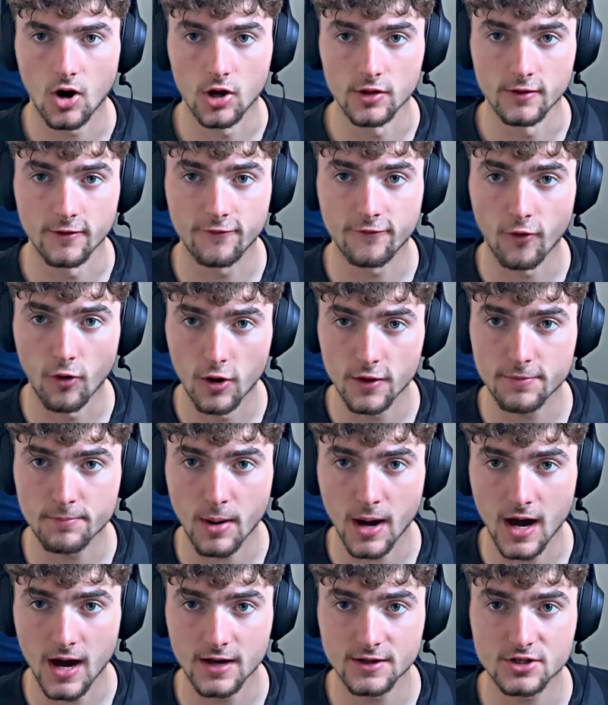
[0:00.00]
On the 4th
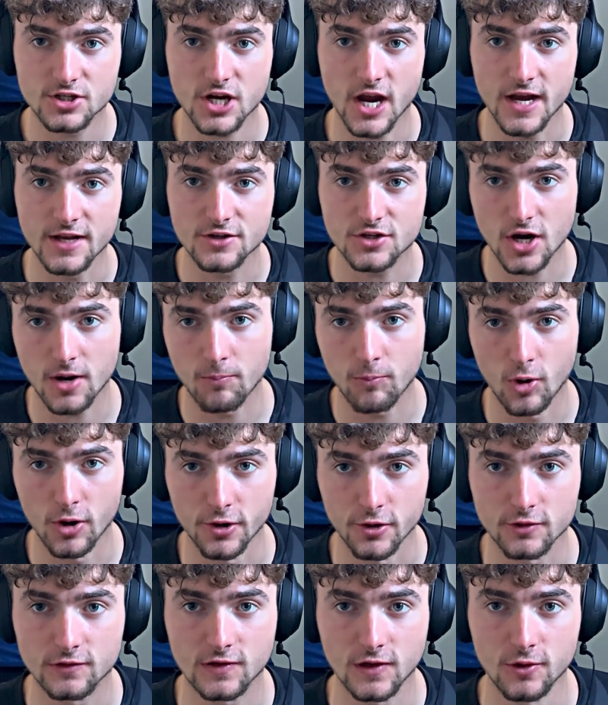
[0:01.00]
bar, change up 1
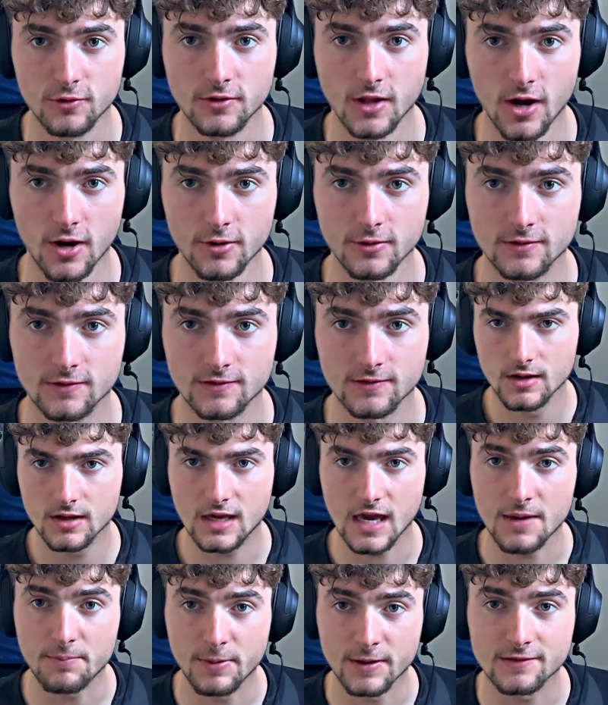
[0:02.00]
or 2 notes.
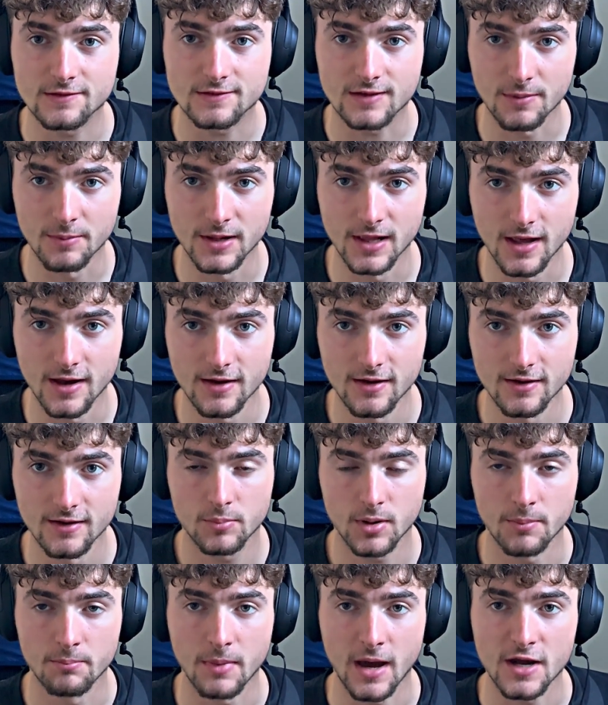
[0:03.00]
Keep it similar,
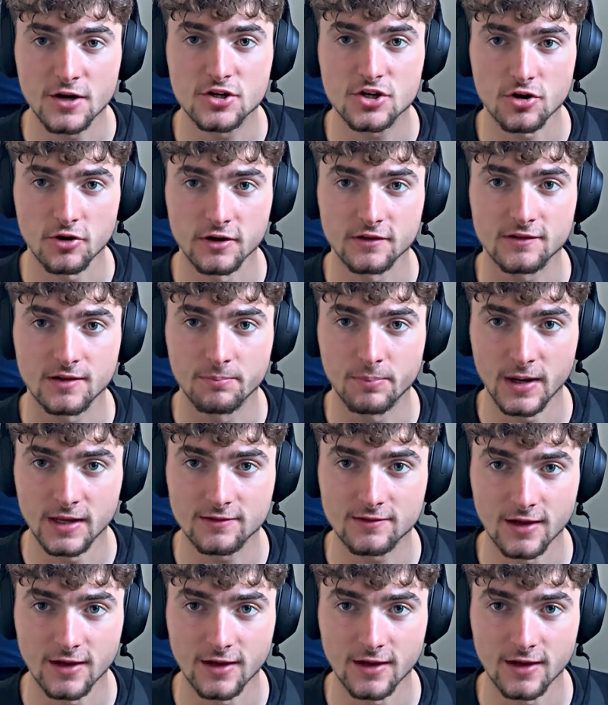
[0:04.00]
but make sure it's a bit